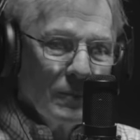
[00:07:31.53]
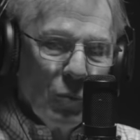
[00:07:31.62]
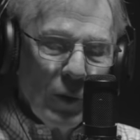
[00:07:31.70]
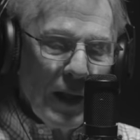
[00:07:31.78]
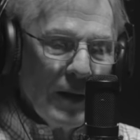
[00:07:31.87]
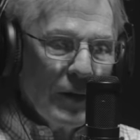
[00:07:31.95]

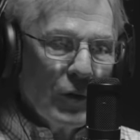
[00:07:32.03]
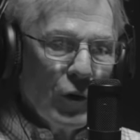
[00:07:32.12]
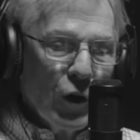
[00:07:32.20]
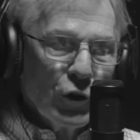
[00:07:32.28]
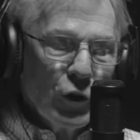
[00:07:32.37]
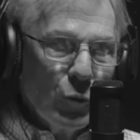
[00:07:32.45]
Well, that
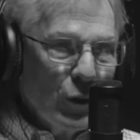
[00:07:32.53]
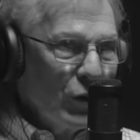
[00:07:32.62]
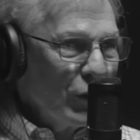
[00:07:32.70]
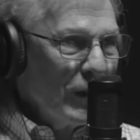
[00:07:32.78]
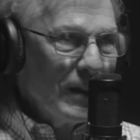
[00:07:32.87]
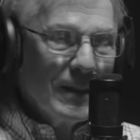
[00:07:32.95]
introduction
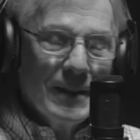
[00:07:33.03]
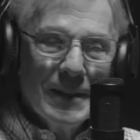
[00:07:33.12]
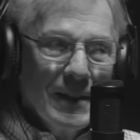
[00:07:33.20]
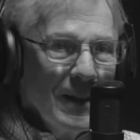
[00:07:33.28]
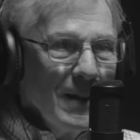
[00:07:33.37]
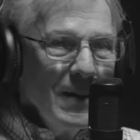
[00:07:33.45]
was
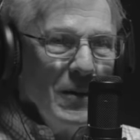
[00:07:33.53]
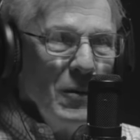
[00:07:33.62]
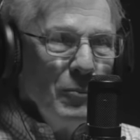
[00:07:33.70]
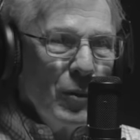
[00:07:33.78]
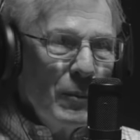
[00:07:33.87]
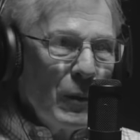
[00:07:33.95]

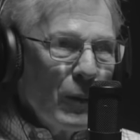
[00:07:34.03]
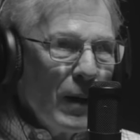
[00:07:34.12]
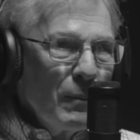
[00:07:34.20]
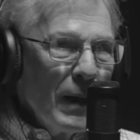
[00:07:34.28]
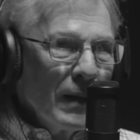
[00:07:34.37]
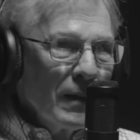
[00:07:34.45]
put me
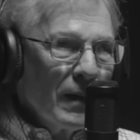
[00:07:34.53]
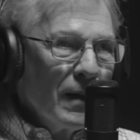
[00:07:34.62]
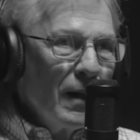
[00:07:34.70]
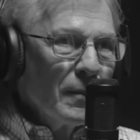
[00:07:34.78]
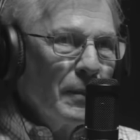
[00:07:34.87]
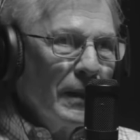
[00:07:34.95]
right back in the
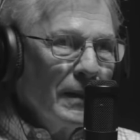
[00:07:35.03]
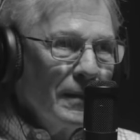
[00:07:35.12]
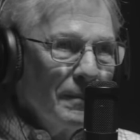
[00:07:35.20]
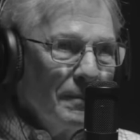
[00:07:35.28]
cockpit.